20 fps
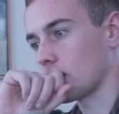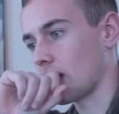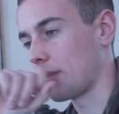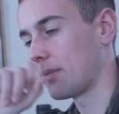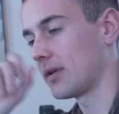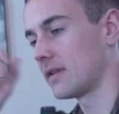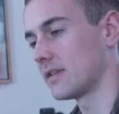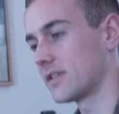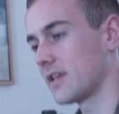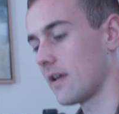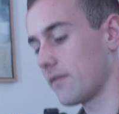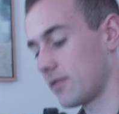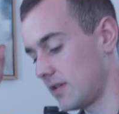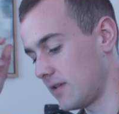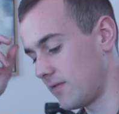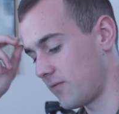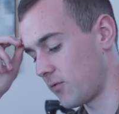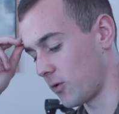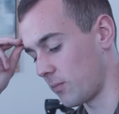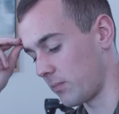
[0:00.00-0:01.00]
I mean,
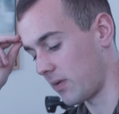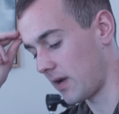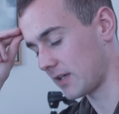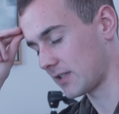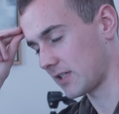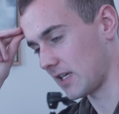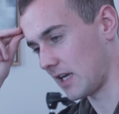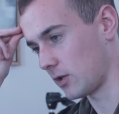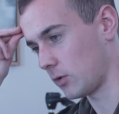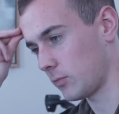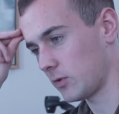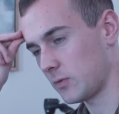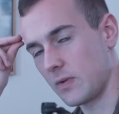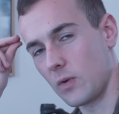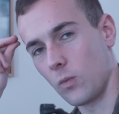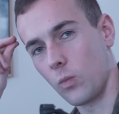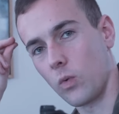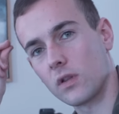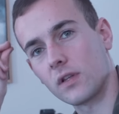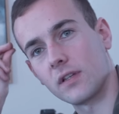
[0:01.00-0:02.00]
seventy-four bucks, I'd almost
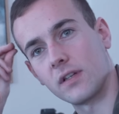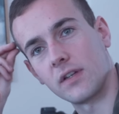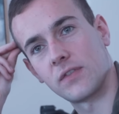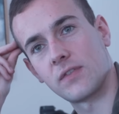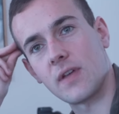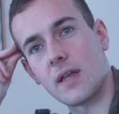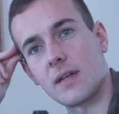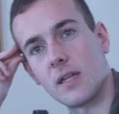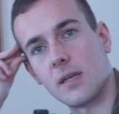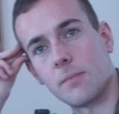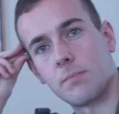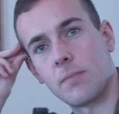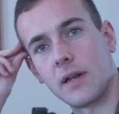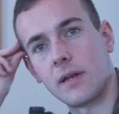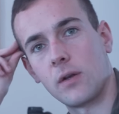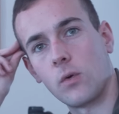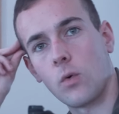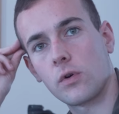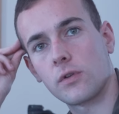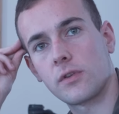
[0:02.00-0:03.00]
be willing to send it, but
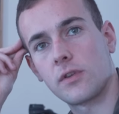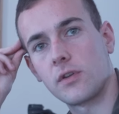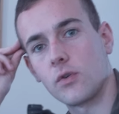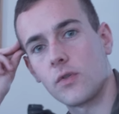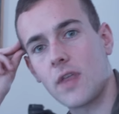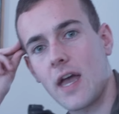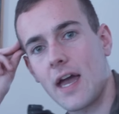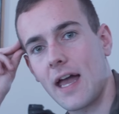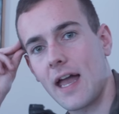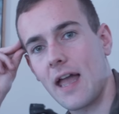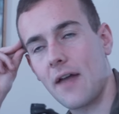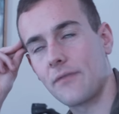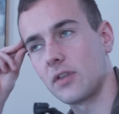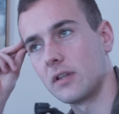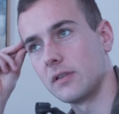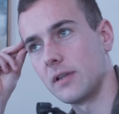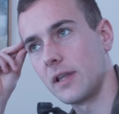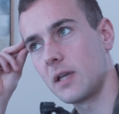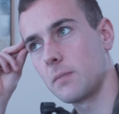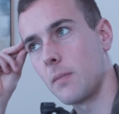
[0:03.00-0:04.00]
in order to do that, I have
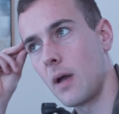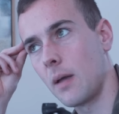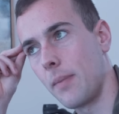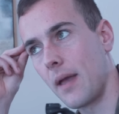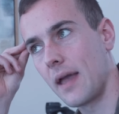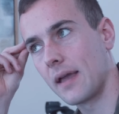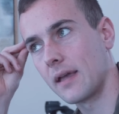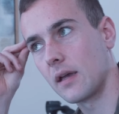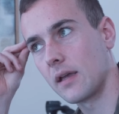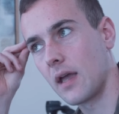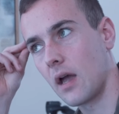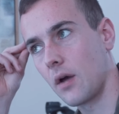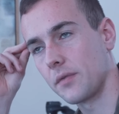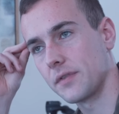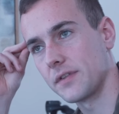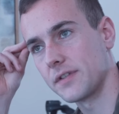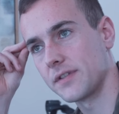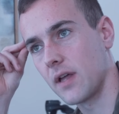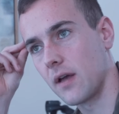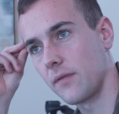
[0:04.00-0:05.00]
to link my bank account
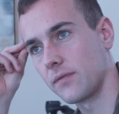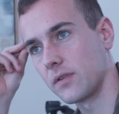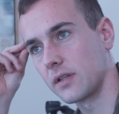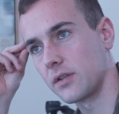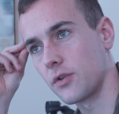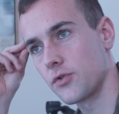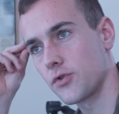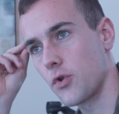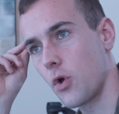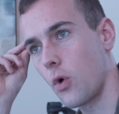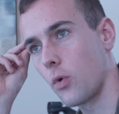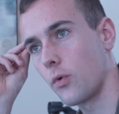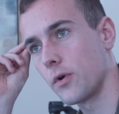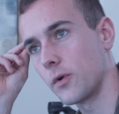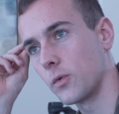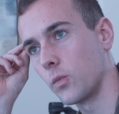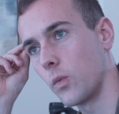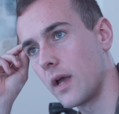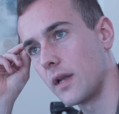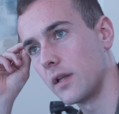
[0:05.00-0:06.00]
and stuff. Like, there's no
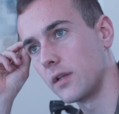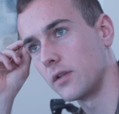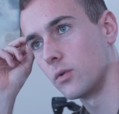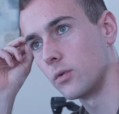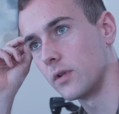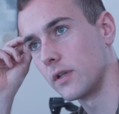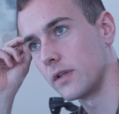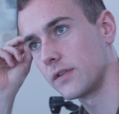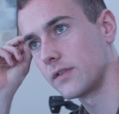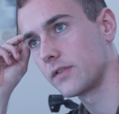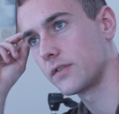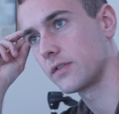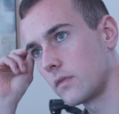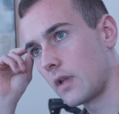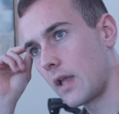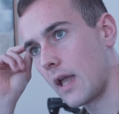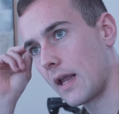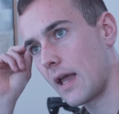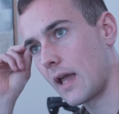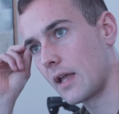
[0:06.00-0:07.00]
good way to do this.
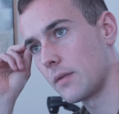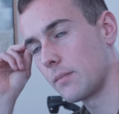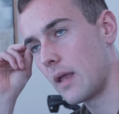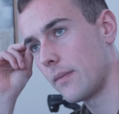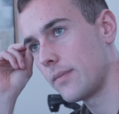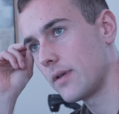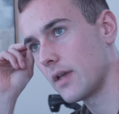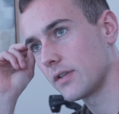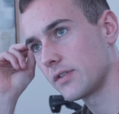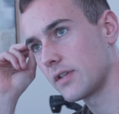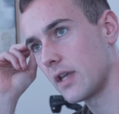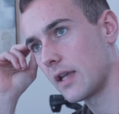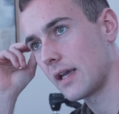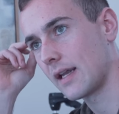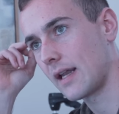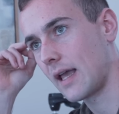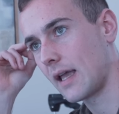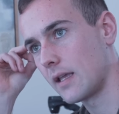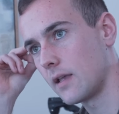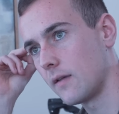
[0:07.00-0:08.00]
Can I, maybe I'll say,
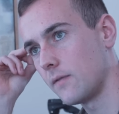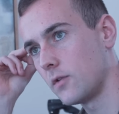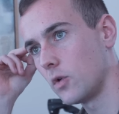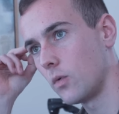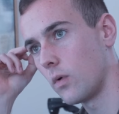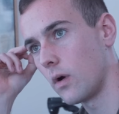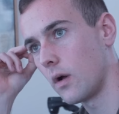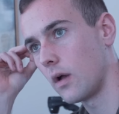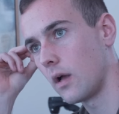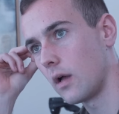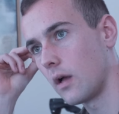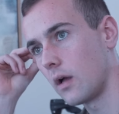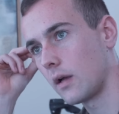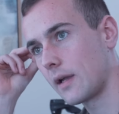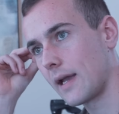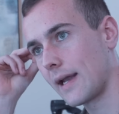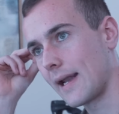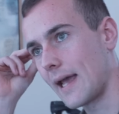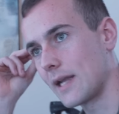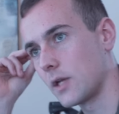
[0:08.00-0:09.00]
can I give you
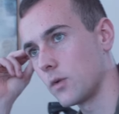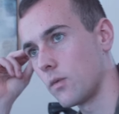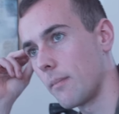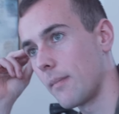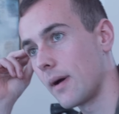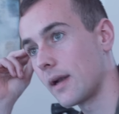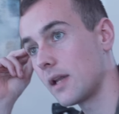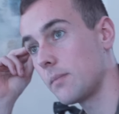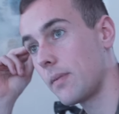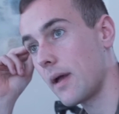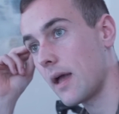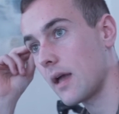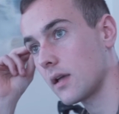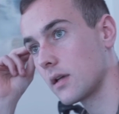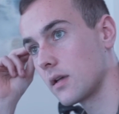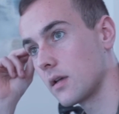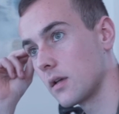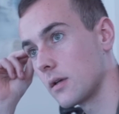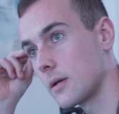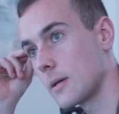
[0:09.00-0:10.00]
a, can I do a money
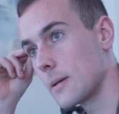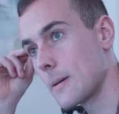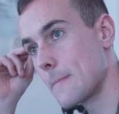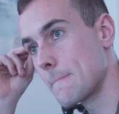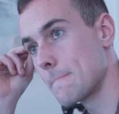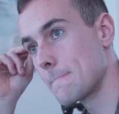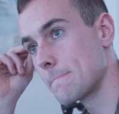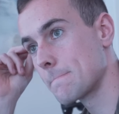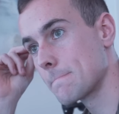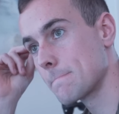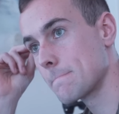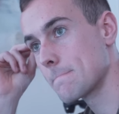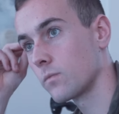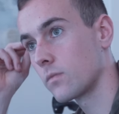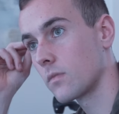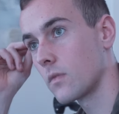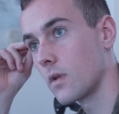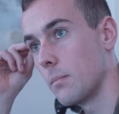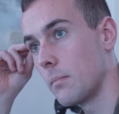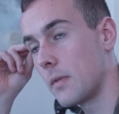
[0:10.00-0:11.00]
pack?
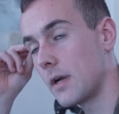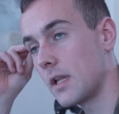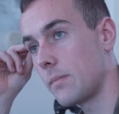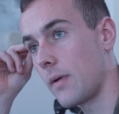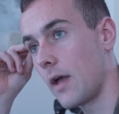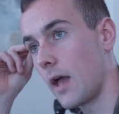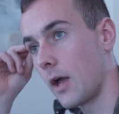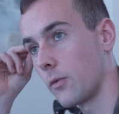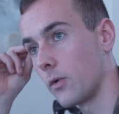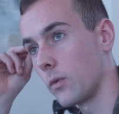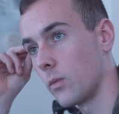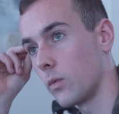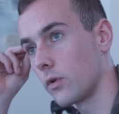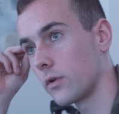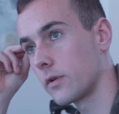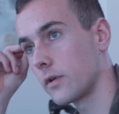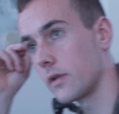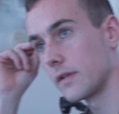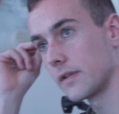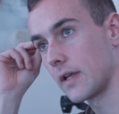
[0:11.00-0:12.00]
Money pack would
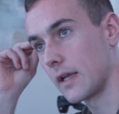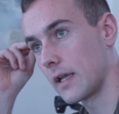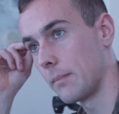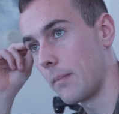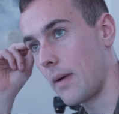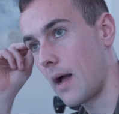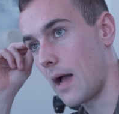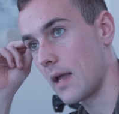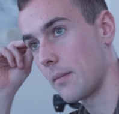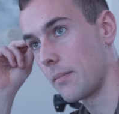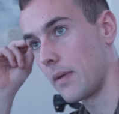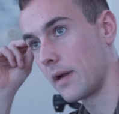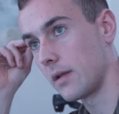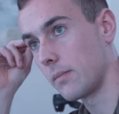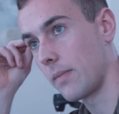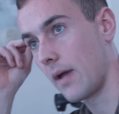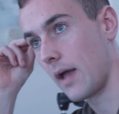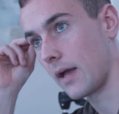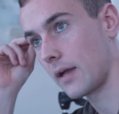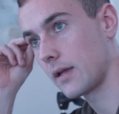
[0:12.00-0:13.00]
work, because I can buy a
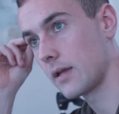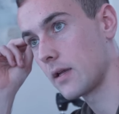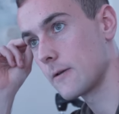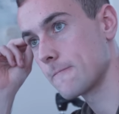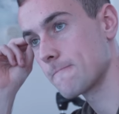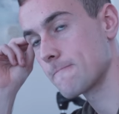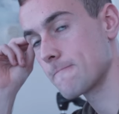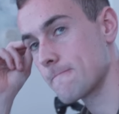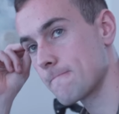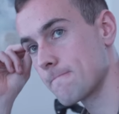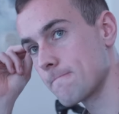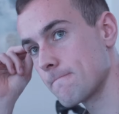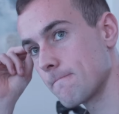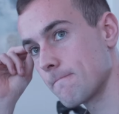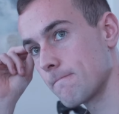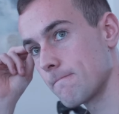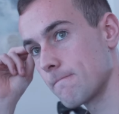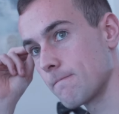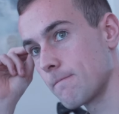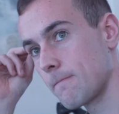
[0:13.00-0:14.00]
money pack.
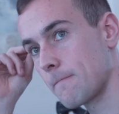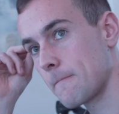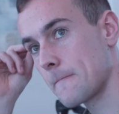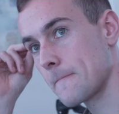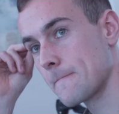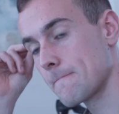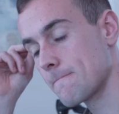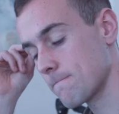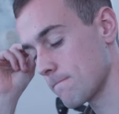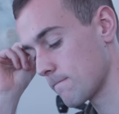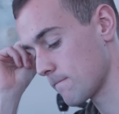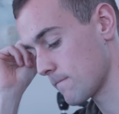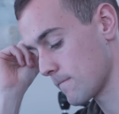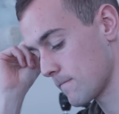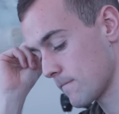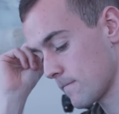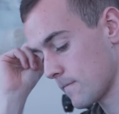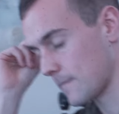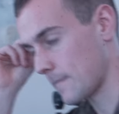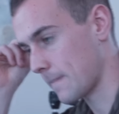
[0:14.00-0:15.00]
And there's
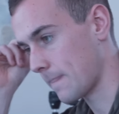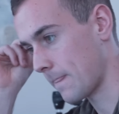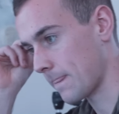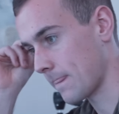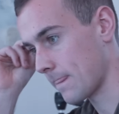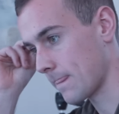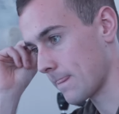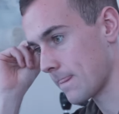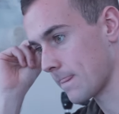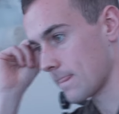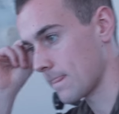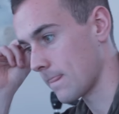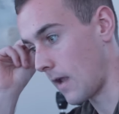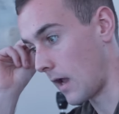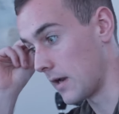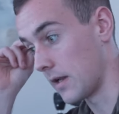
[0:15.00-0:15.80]
no way to trace that to